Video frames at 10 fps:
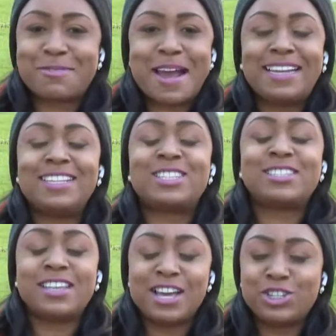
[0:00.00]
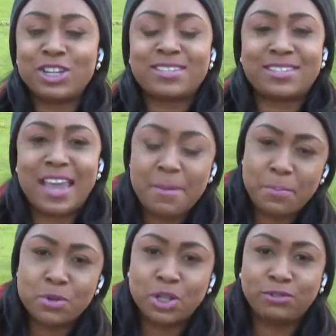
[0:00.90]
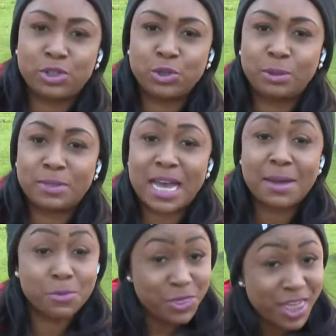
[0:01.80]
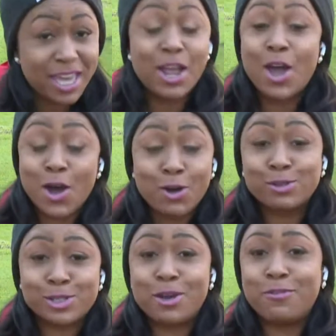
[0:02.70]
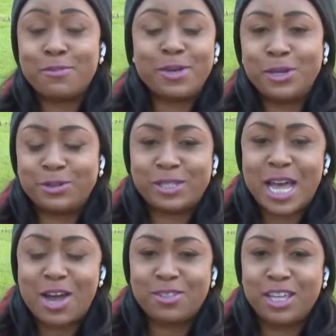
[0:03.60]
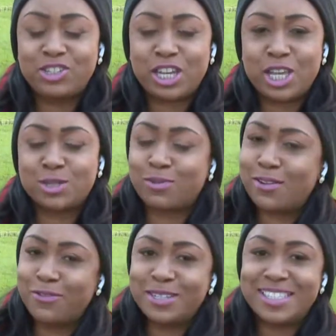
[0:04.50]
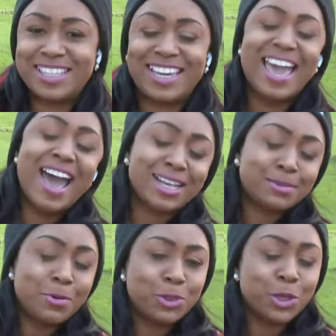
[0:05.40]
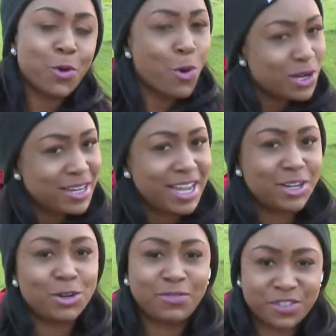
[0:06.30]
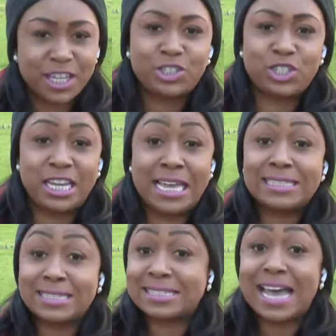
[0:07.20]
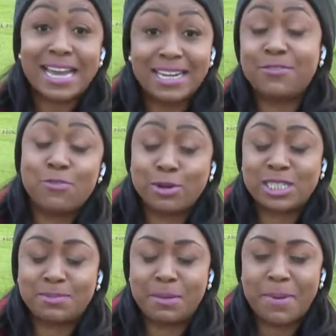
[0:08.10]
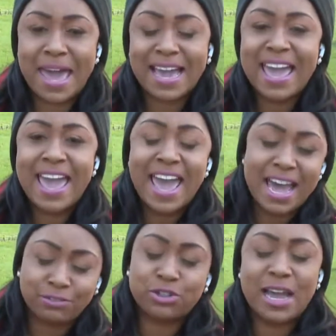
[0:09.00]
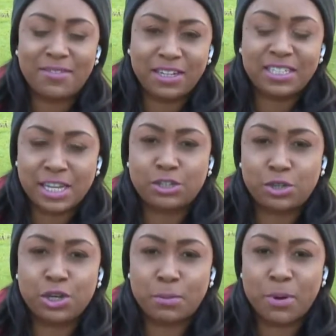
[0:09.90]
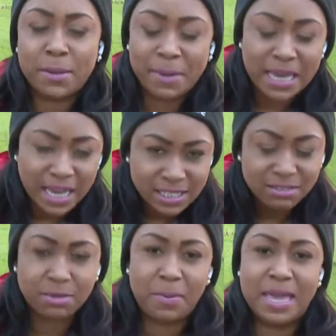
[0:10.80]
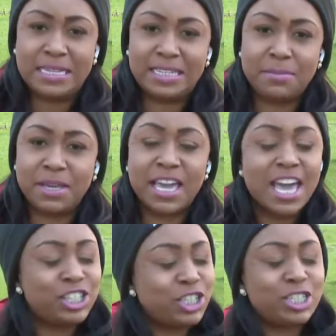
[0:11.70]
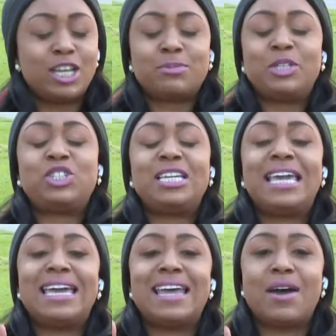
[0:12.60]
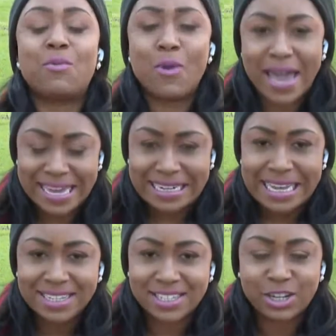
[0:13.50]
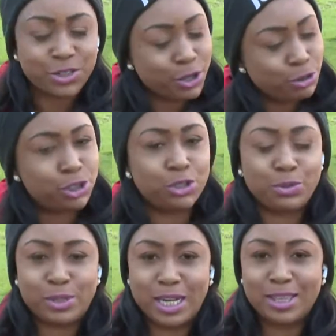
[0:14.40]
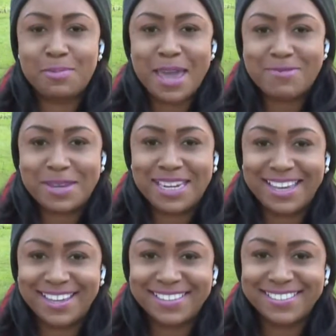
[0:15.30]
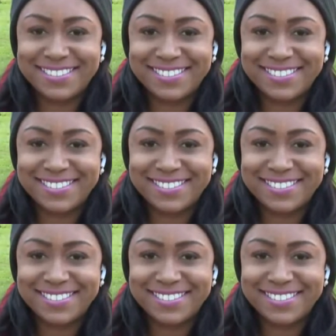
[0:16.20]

right. It's such a staple of Tulip Time with that oh so familiar sound that Jay is referencing. I spoke with the coordinator of Dutch Dance, excited for it to be back after having to take a two year break because of the pandemic. She tells me she cannot wait to hear those shoes hitting the pavement again.